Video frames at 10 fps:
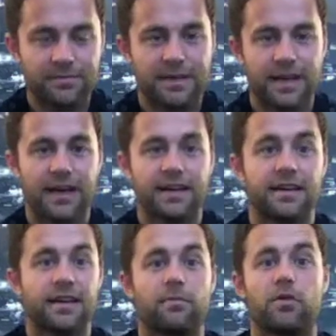Okay,
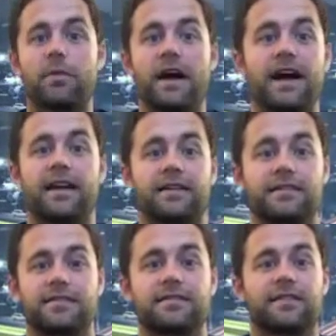
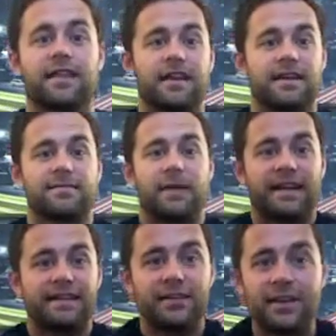probiotics is
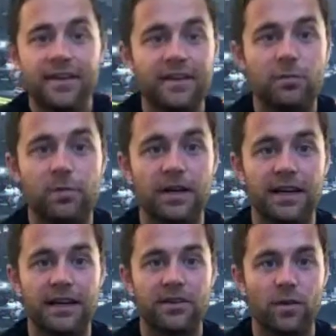bacteria that you put
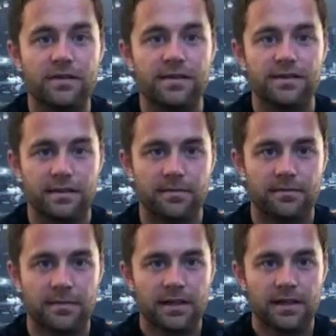in your system.
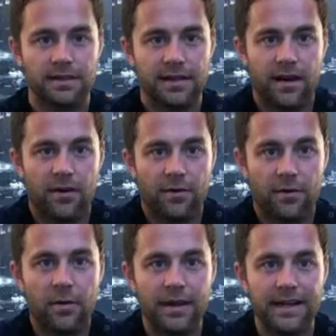Now,
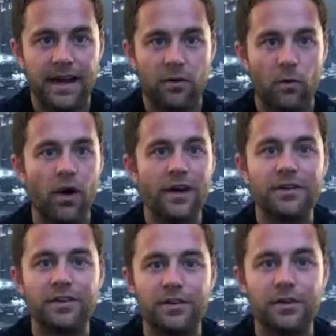throwing down one
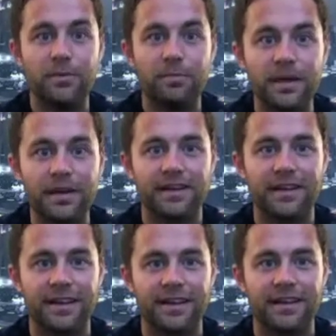to two
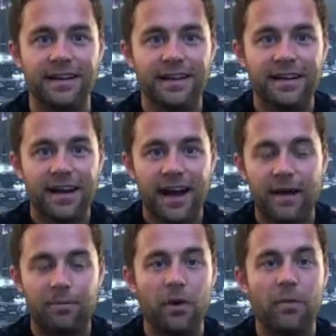billion
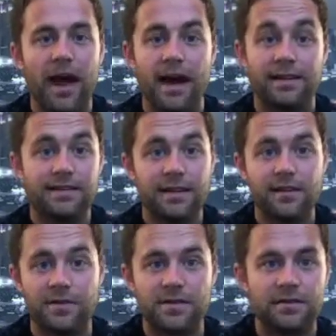uh, probiotics in
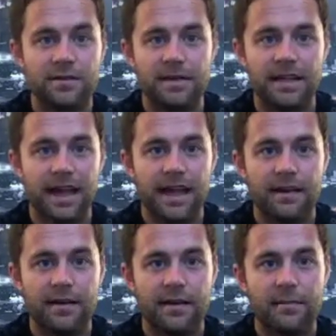your system a
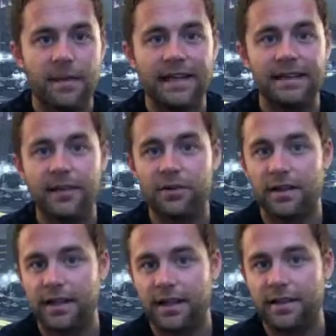day may
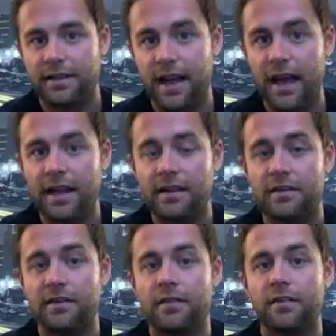literally and
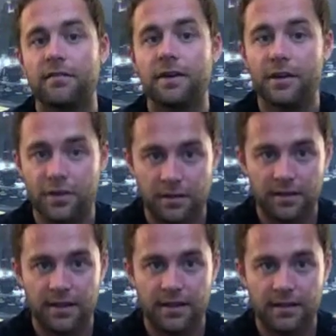
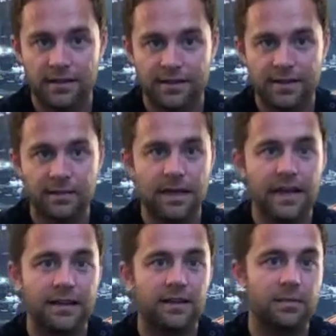figuratively seem
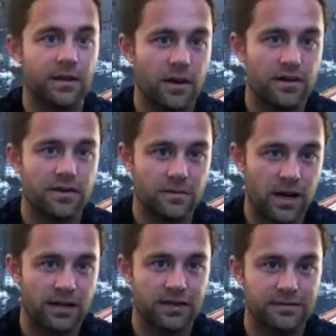like a little bit hard to
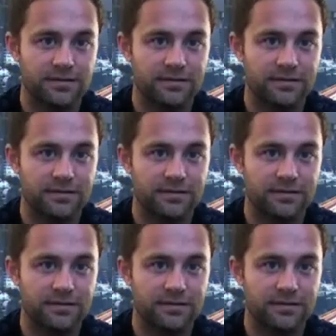swallow,